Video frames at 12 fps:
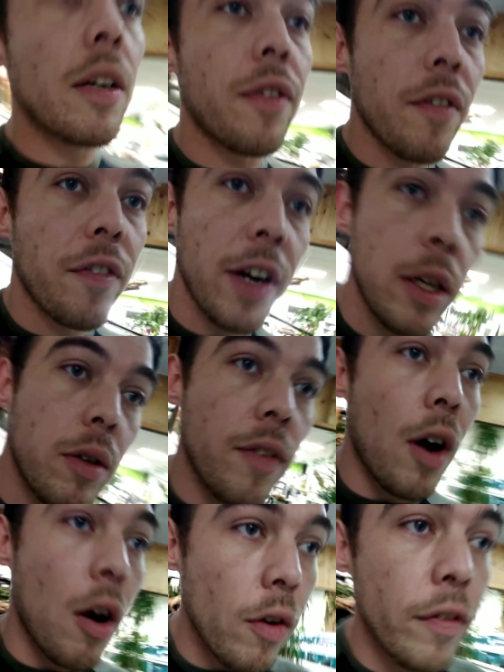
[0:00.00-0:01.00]
different things
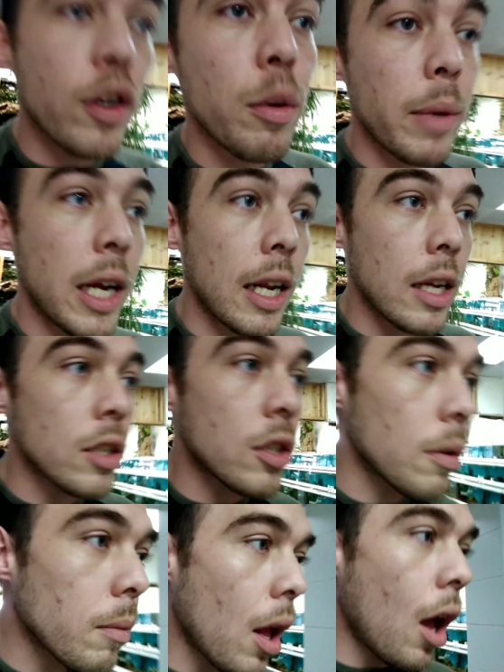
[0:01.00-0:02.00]
with our other
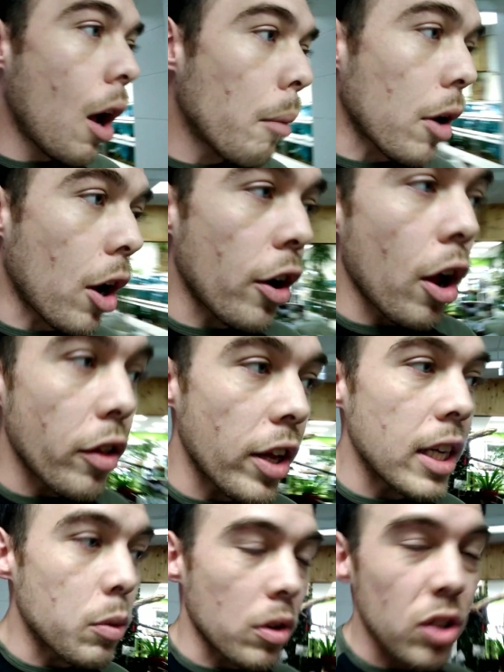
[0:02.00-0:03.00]
chameleons, but I know
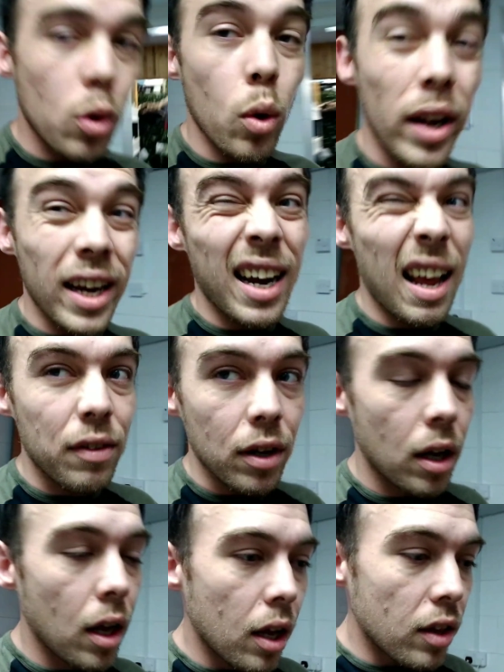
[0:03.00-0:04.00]
these ones are quite
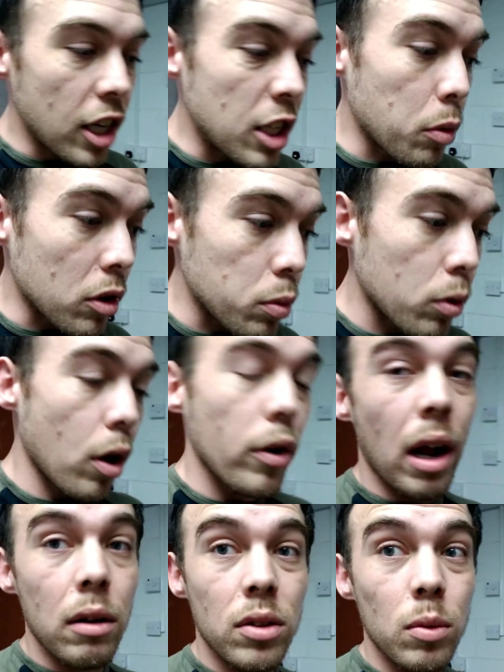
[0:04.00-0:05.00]
clever. These ones will
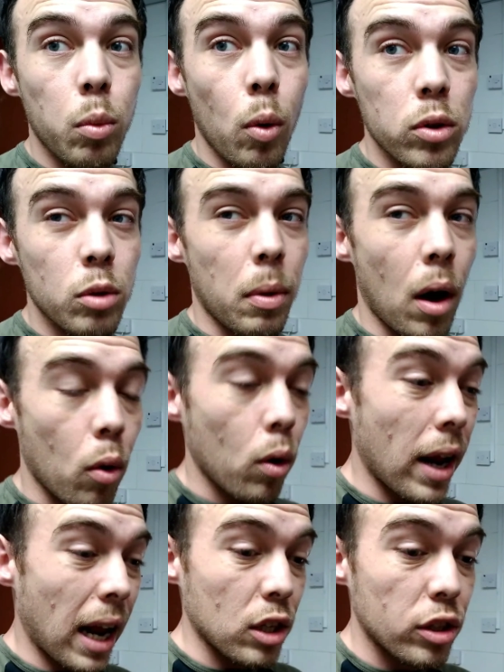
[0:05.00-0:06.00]
go down to the water
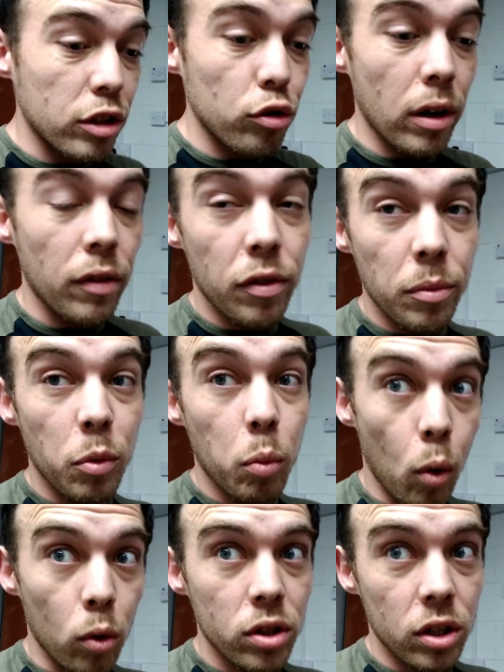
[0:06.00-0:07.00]
bowl and actually drink from the
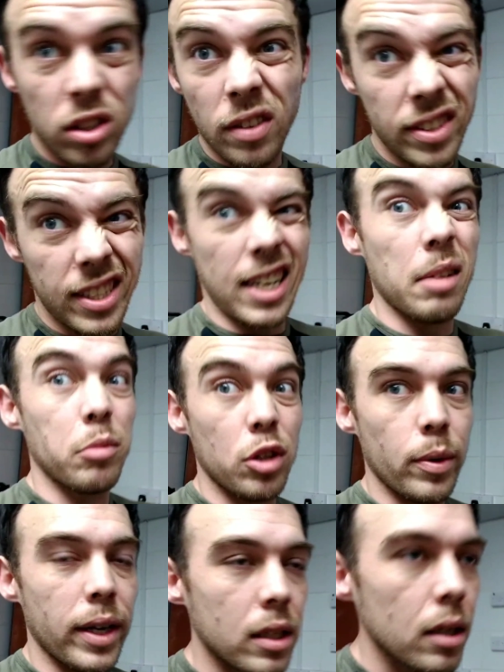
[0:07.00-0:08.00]
water, because I've seen them
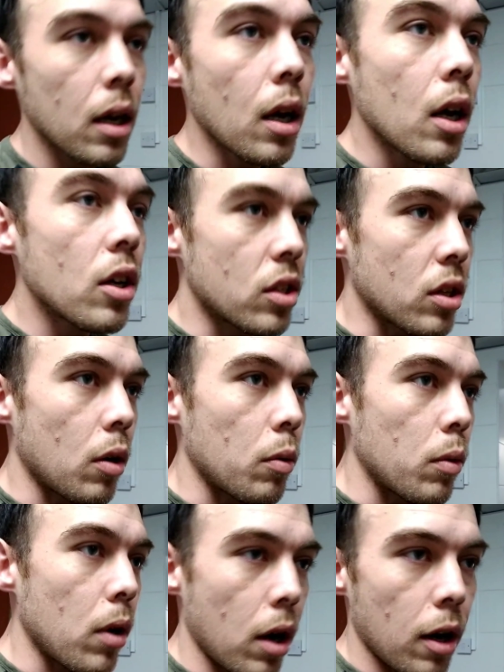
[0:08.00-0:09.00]
do it.
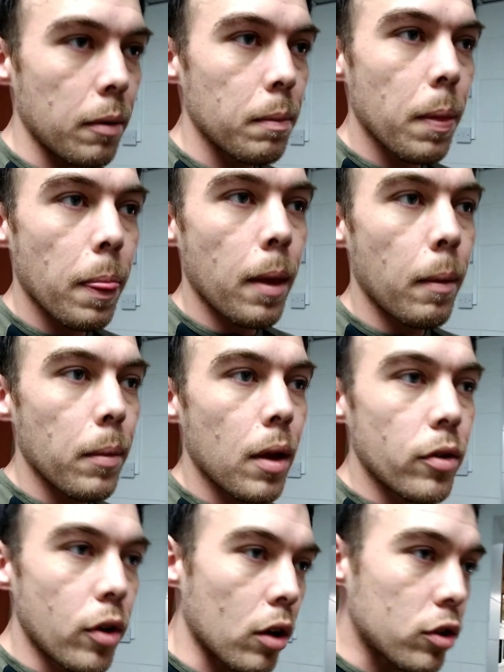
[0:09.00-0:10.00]
So
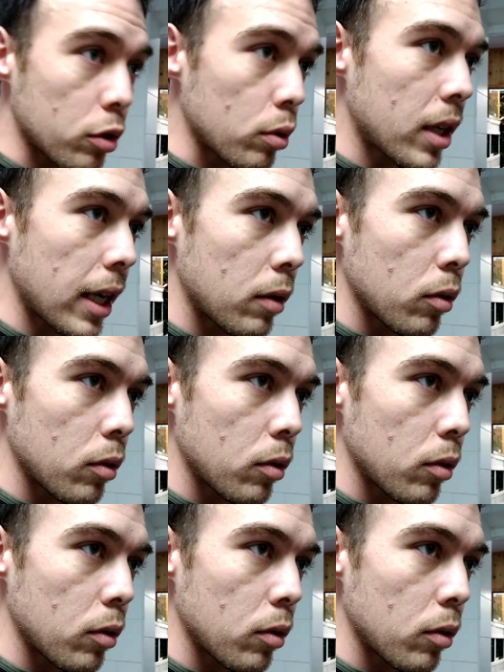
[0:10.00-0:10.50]
not too